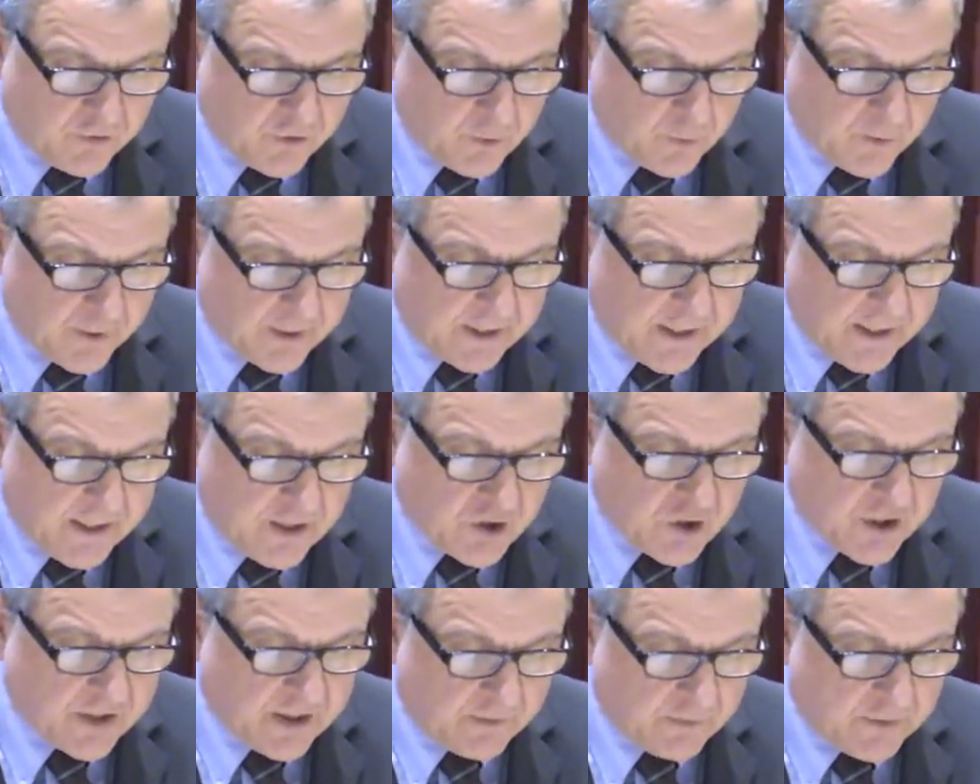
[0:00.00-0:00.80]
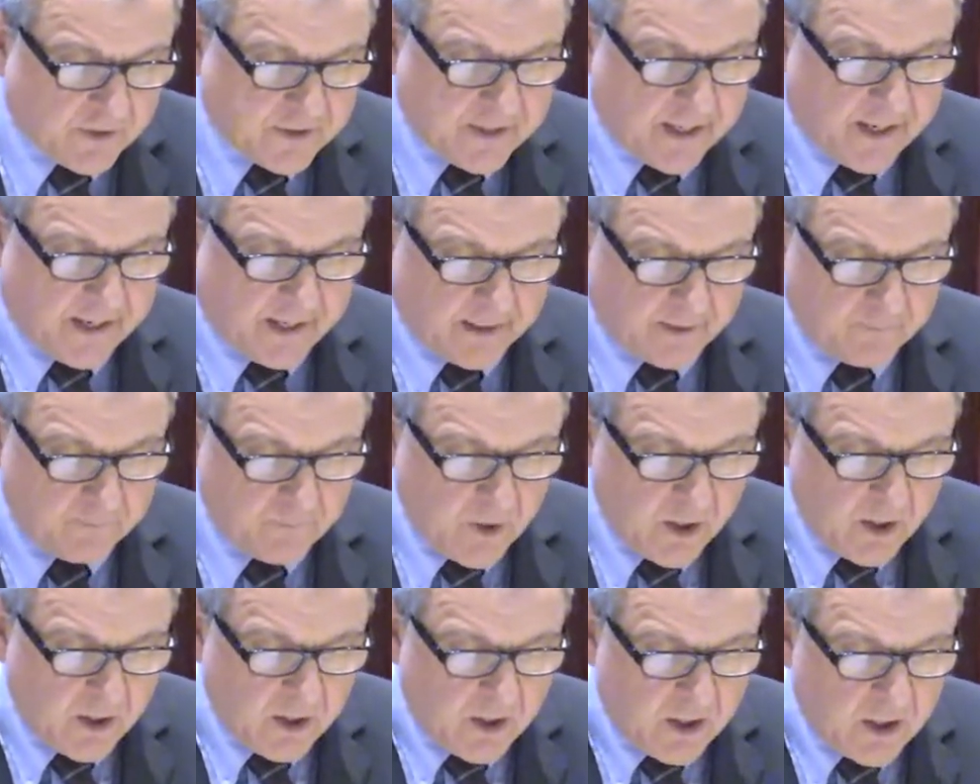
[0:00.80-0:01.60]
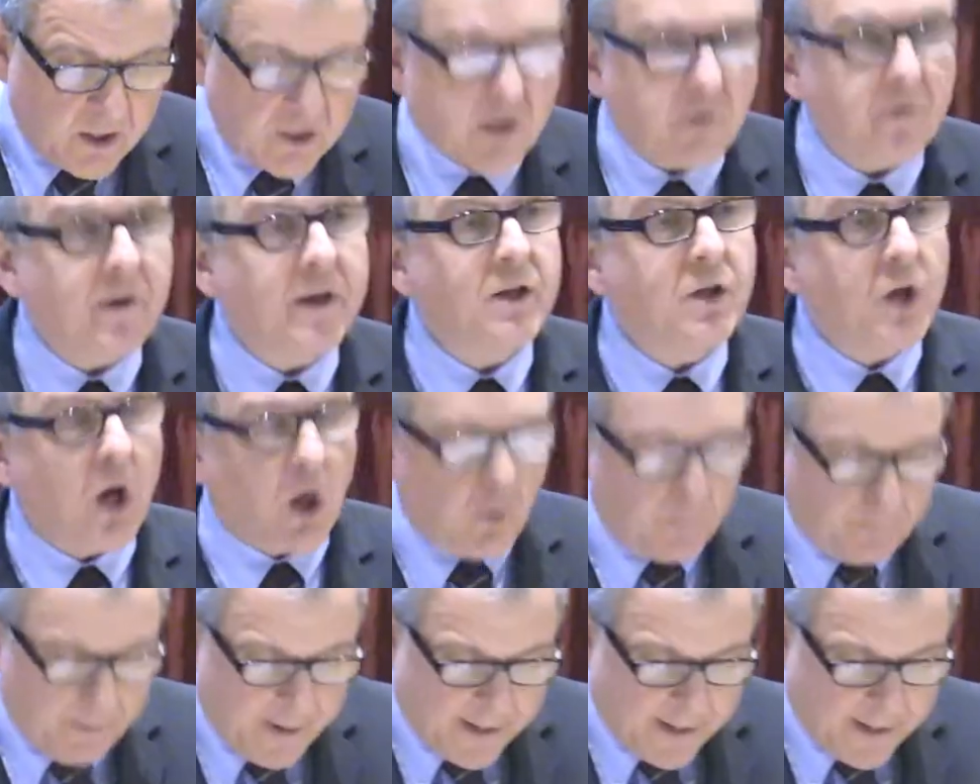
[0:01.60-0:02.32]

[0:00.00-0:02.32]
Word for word: doing each and every day, there are no